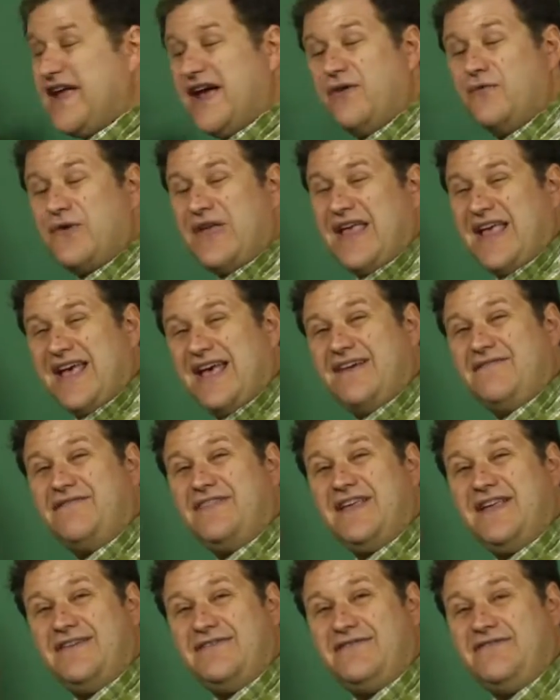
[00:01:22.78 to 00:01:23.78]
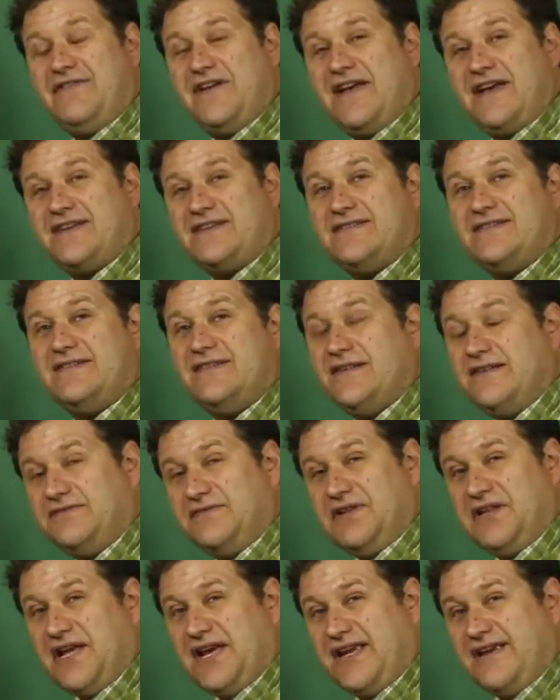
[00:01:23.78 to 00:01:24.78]
now we have the effect
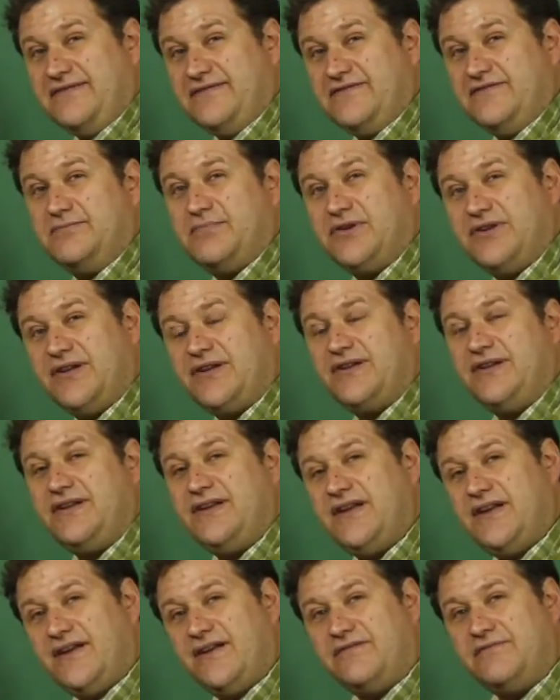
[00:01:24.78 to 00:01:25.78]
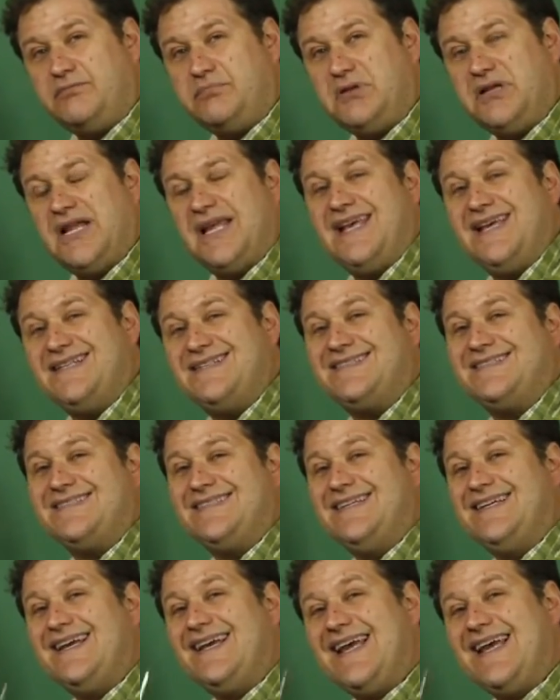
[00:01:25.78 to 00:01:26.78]
of life, particularly of
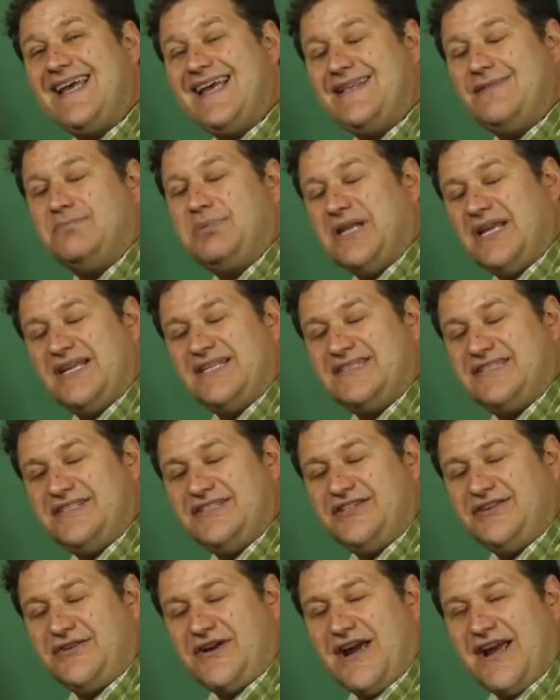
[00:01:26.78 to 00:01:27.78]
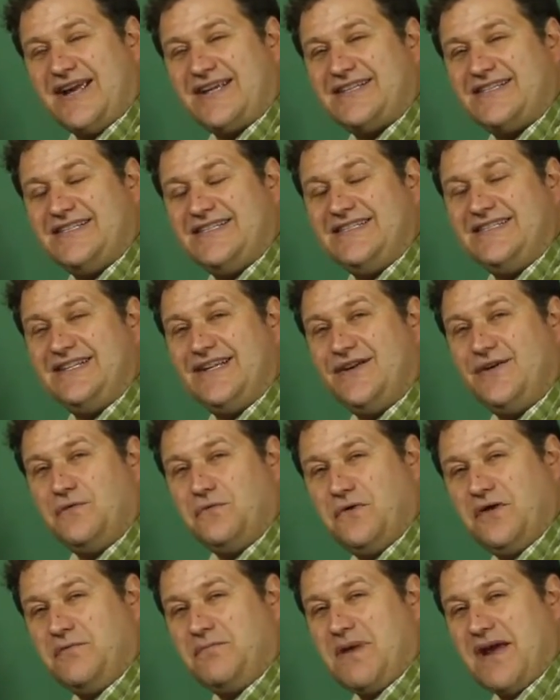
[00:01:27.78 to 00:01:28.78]
plants and plants interacting
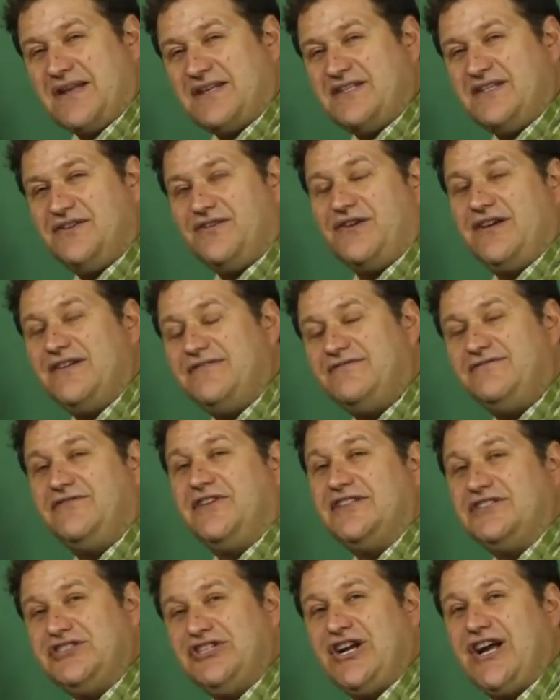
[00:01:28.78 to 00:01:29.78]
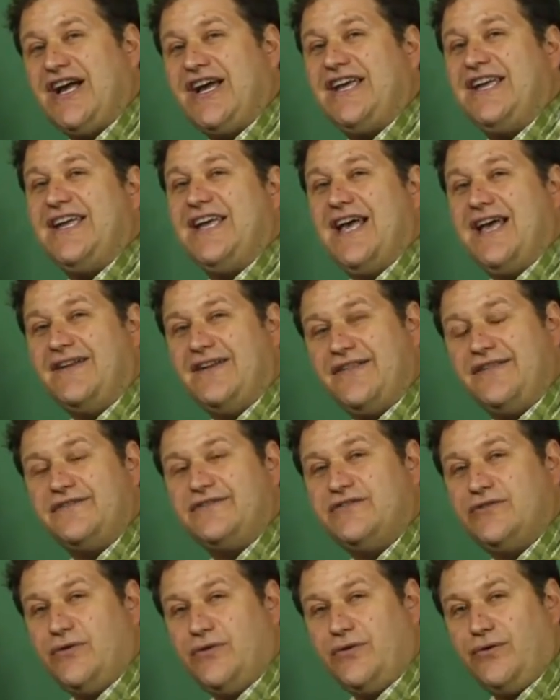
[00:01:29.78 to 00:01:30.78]
with bacteria and fungi and other
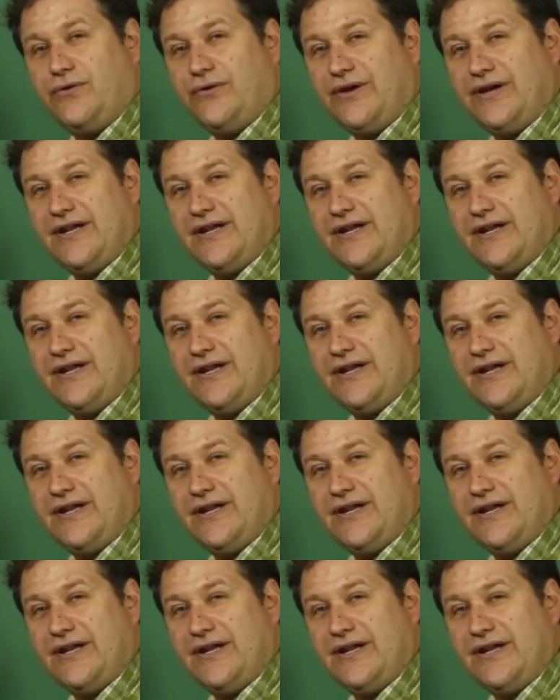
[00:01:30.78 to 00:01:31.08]
soil